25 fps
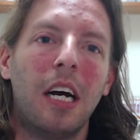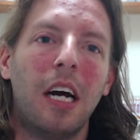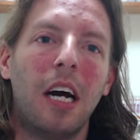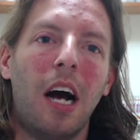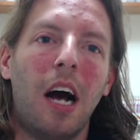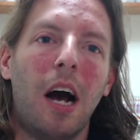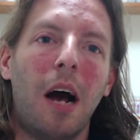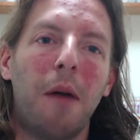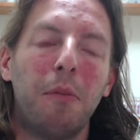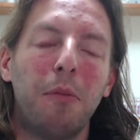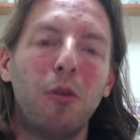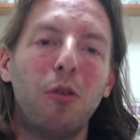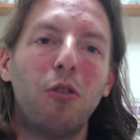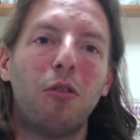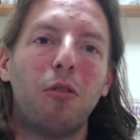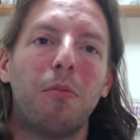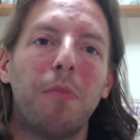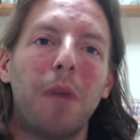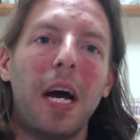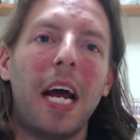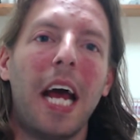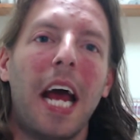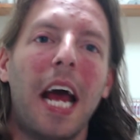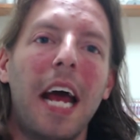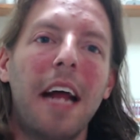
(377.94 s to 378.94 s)
I'm losing
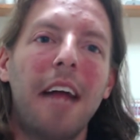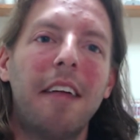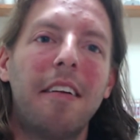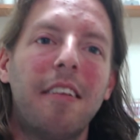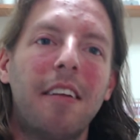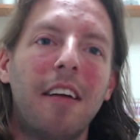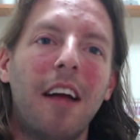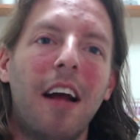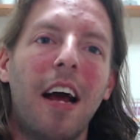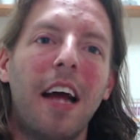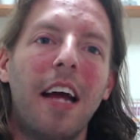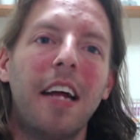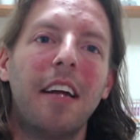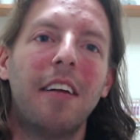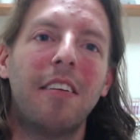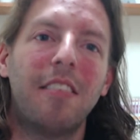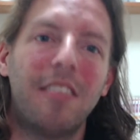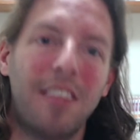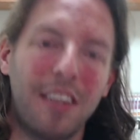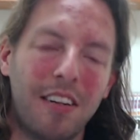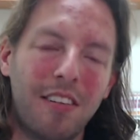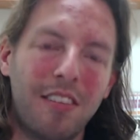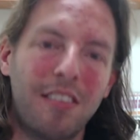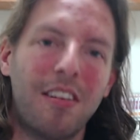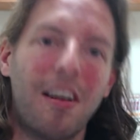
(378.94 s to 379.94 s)
my head tonight
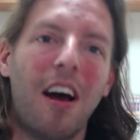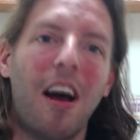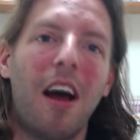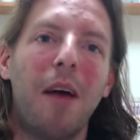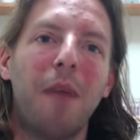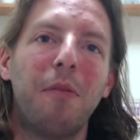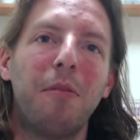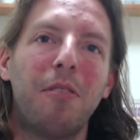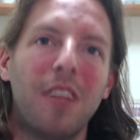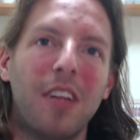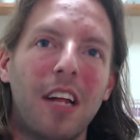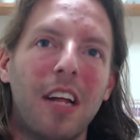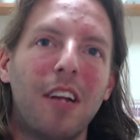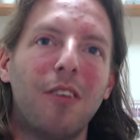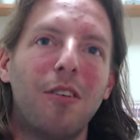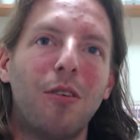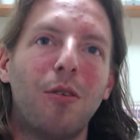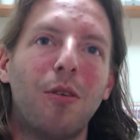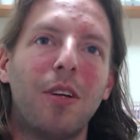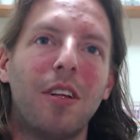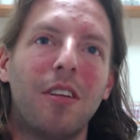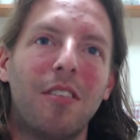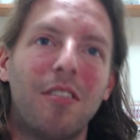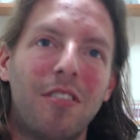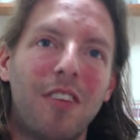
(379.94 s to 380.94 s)
six times and then
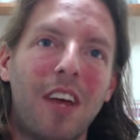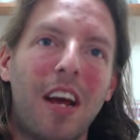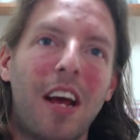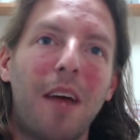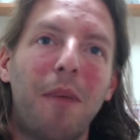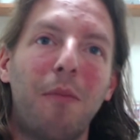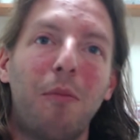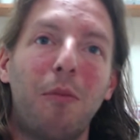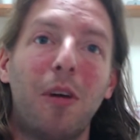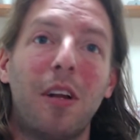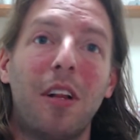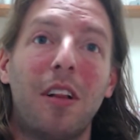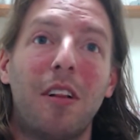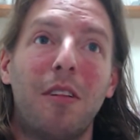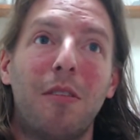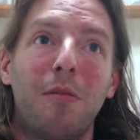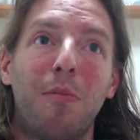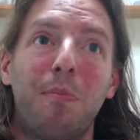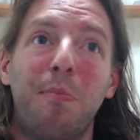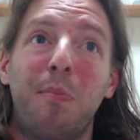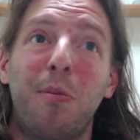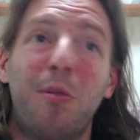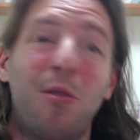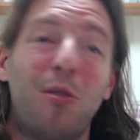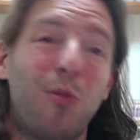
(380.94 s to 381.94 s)
doing the same with
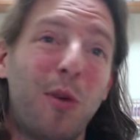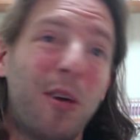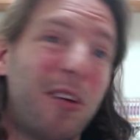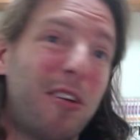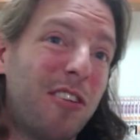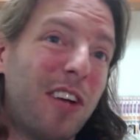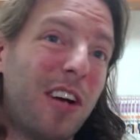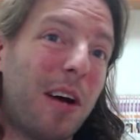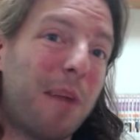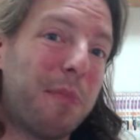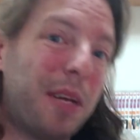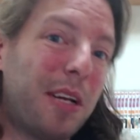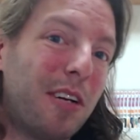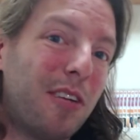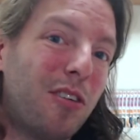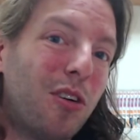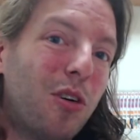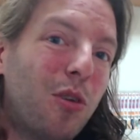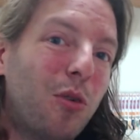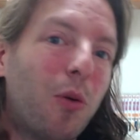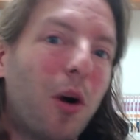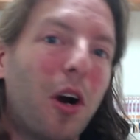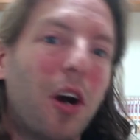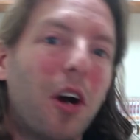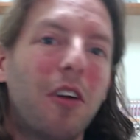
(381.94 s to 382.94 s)
switching up like two
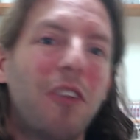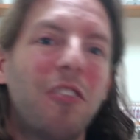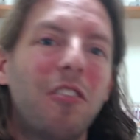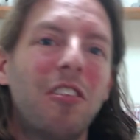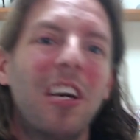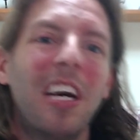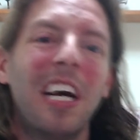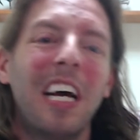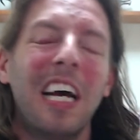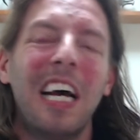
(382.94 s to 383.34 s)
words.